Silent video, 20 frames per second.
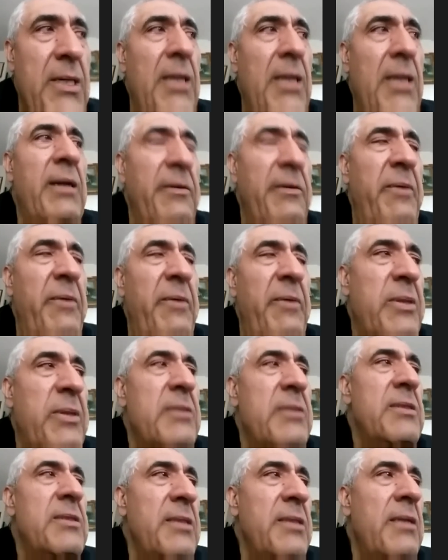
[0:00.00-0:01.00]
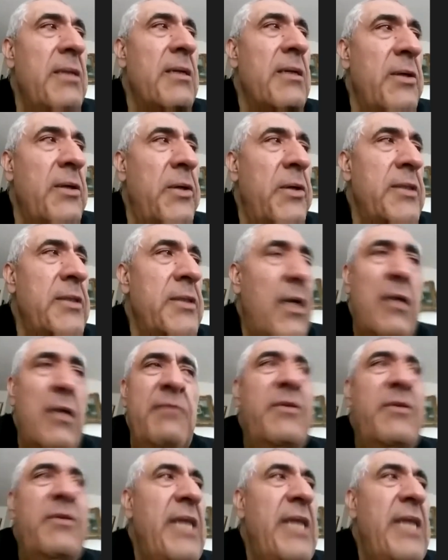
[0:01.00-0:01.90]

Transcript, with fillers: killing of my brother a year ago, every